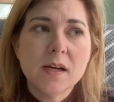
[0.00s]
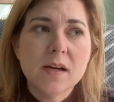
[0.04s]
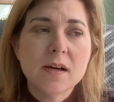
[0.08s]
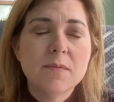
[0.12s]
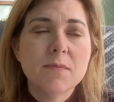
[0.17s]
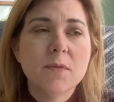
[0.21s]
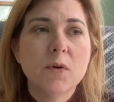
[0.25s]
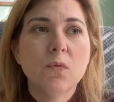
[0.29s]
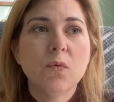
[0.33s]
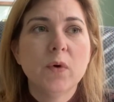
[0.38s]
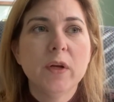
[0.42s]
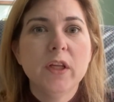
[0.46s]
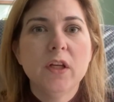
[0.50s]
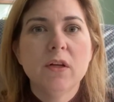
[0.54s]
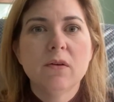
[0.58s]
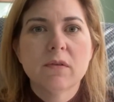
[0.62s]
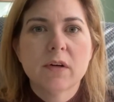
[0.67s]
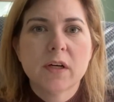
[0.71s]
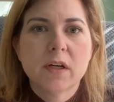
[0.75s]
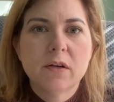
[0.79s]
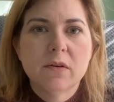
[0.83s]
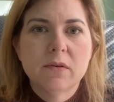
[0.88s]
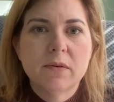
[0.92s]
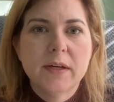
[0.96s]
when you are
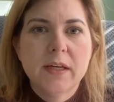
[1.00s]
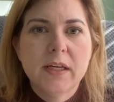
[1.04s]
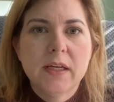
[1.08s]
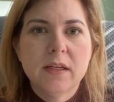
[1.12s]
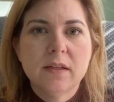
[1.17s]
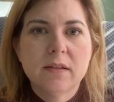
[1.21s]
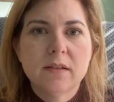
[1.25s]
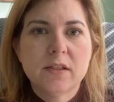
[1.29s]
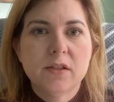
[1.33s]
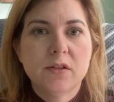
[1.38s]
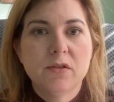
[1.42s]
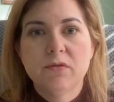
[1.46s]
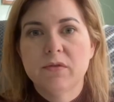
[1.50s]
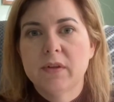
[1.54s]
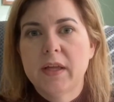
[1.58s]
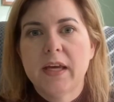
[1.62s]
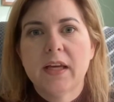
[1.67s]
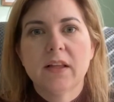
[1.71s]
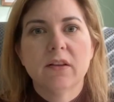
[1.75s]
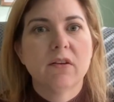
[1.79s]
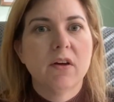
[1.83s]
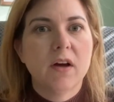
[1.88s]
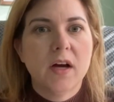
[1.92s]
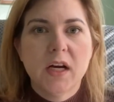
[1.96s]
going to like
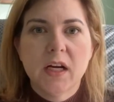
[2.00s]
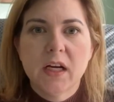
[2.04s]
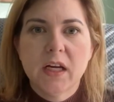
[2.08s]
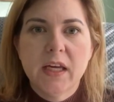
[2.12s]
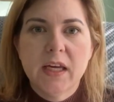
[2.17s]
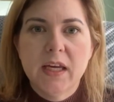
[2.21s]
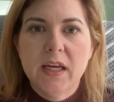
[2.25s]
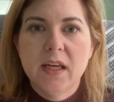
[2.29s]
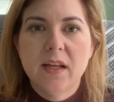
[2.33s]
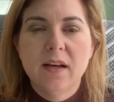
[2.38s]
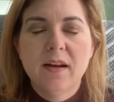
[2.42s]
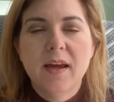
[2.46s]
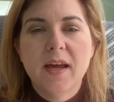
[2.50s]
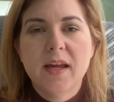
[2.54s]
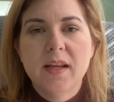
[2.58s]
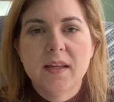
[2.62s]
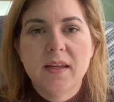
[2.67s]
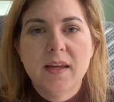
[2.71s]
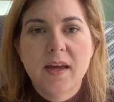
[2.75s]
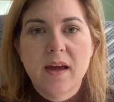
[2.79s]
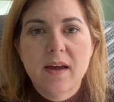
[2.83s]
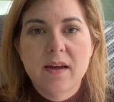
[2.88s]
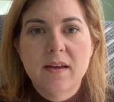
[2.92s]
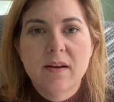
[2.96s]
log in and
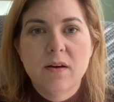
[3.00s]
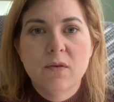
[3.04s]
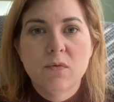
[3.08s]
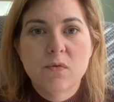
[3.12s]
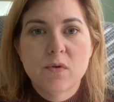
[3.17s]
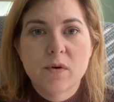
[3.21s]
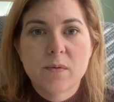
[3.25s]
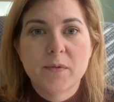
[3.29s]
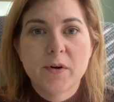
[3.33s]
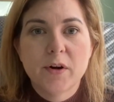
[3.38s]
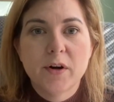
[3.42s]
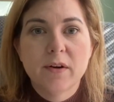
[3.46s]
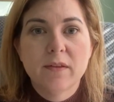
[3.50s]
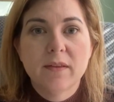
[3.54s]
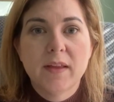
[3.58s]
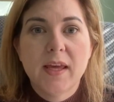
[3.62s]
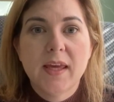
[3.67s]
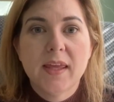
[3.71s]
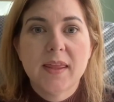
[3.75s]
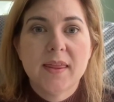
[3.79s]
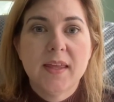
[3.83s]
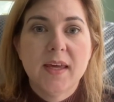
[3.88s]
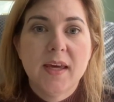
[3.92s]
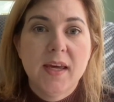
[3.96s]
get a warmer,
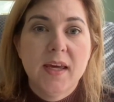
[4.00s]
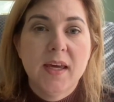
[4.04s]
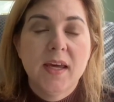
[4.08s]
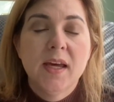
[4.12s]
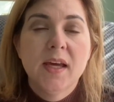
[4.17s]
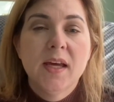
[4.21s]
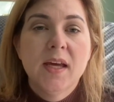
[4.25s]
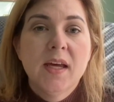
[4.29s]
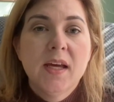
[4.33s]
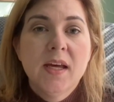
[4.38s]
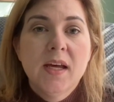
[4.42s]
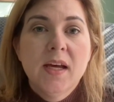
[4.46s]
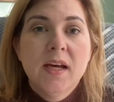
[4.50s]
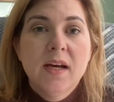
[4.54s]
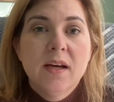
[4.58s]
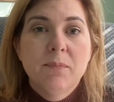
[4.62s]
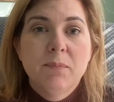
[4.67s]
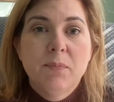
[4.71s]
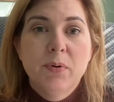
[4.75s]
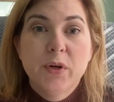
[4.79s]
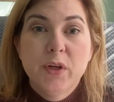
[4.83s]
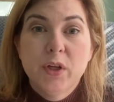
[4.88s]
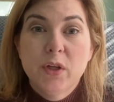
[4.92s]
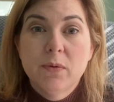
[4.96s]
like they
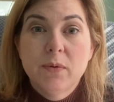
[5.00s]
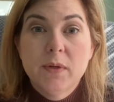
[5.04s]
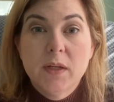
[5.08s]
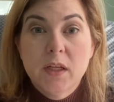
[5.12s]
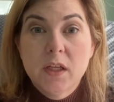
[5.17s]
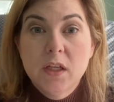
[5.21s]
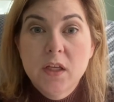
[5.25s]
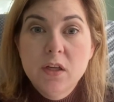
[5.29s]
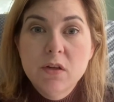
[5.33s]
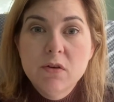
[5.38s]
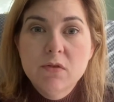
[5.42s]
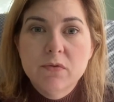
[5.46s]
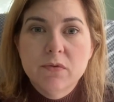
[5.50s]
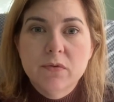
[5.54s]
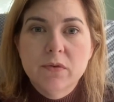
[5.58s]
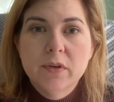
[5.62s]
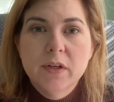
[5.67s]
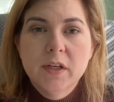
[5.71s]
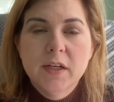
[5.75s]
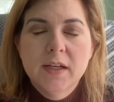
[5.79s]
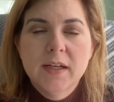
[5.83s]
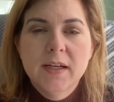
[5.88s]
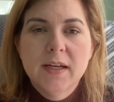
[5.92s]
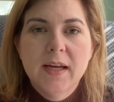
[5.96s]
put you in a queue.
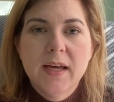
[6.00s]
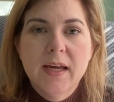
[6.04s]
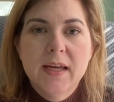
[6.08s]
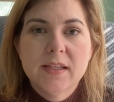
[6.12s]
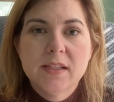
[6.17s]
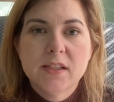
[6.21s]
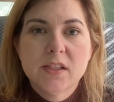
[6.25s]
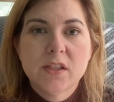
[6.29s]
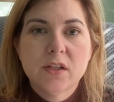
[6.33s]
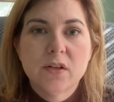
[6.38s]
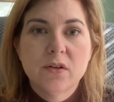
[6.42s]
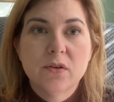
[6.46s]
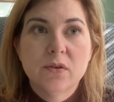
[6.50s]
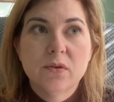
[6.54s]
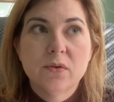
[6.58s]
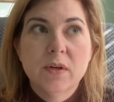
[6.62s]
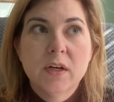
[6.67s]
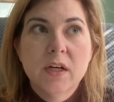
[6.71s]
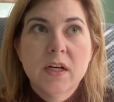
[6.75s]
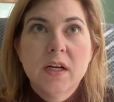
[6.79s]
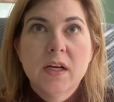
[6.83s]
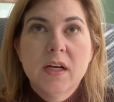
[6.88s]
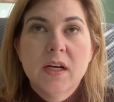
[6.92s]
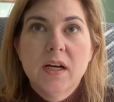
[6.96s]
And so
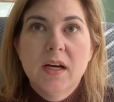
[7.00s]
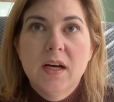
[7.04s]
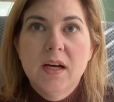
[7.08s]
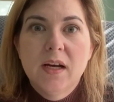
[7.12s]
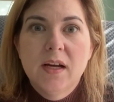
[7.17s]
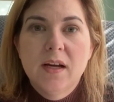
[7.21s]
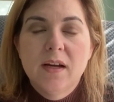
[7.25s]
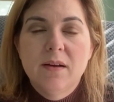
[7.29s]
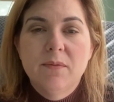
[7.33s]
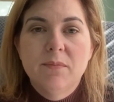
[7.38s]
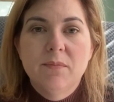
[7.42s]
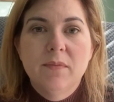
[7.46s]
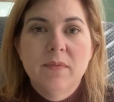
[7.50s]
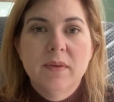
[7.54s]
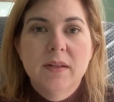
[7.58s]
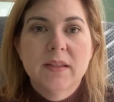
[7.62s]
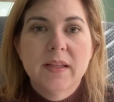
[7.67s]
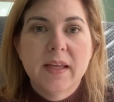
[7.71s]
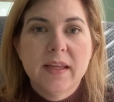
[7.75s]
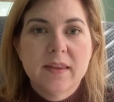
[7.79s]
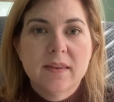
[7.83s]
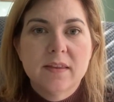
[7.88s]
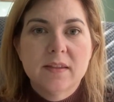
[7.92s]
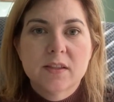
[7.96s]

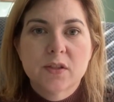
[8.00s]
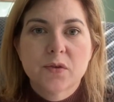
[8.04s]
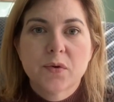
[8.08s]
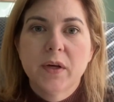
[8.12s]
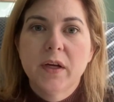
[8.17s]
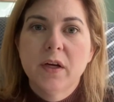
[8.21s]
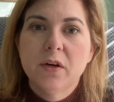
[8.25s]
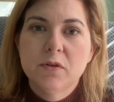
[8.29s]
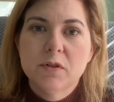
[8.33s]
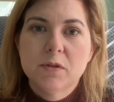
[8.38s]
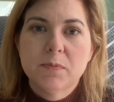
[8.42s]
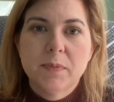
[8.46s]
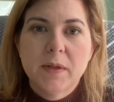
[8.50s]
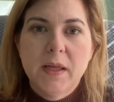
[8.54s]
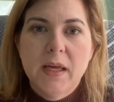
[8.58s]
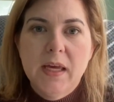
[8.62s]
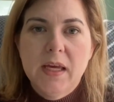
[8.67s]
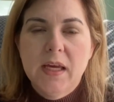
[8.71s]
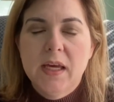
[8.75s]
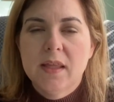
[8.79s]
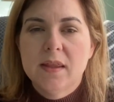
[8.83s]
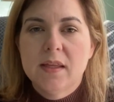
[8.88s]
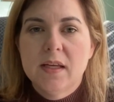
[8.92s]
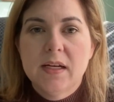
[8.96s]
like the screen goes
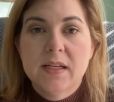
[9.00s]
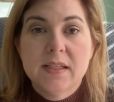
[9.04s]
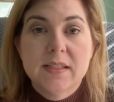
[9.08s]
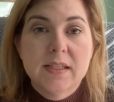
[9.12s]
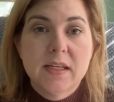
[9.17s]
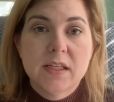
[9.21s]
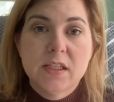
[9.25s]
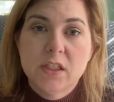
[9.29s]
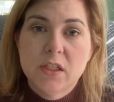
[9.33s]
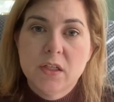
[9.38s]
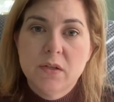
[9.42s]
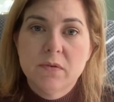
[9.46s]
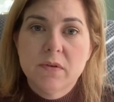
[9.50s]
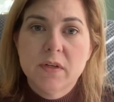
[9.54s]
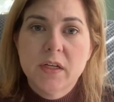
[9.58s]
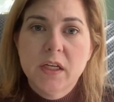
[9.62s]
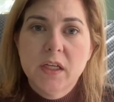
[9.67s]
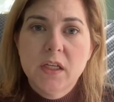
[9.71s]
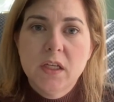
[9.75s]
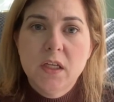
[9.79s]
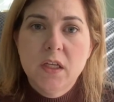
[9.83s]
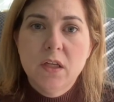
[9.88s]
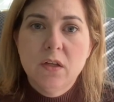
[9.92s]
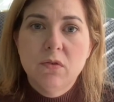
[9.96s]
blank and then it says you are in
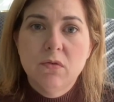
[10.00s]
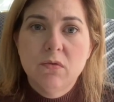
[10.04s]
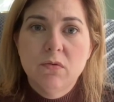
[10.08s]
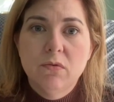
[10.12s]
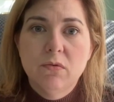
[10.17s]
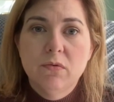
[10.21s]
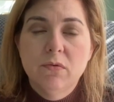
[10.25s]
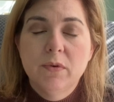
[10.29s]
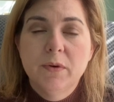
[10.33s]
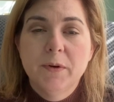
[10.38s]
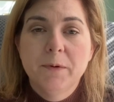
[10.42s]
queue,